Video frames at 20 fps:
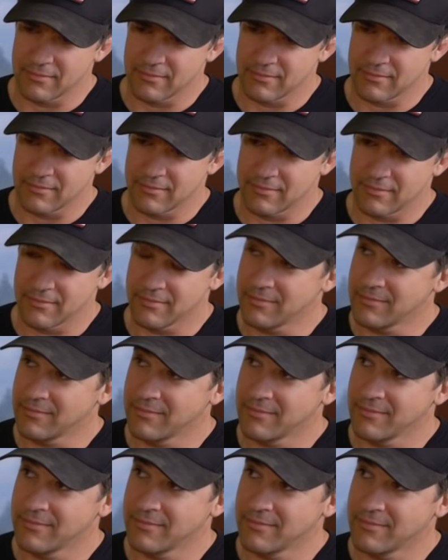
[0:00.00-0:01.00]

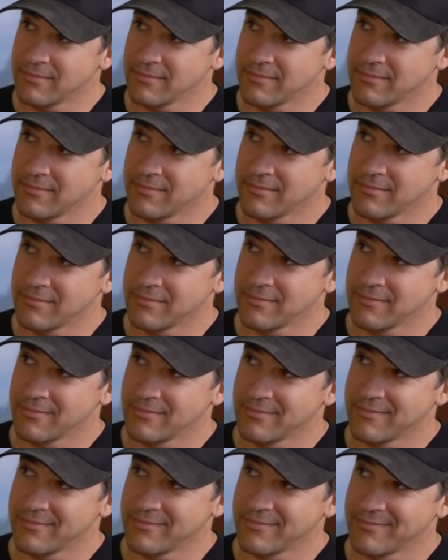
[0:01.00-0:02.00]

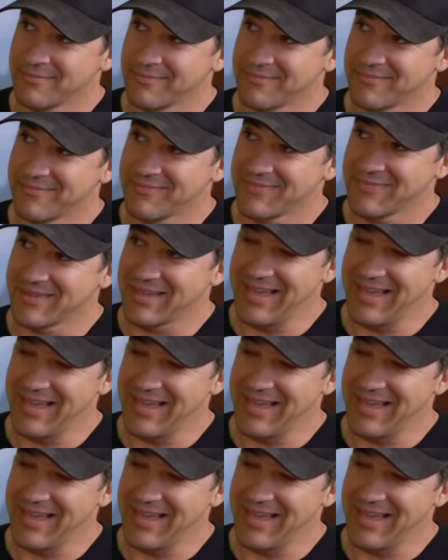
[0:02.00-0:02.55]
No words are spoken by the person on screen.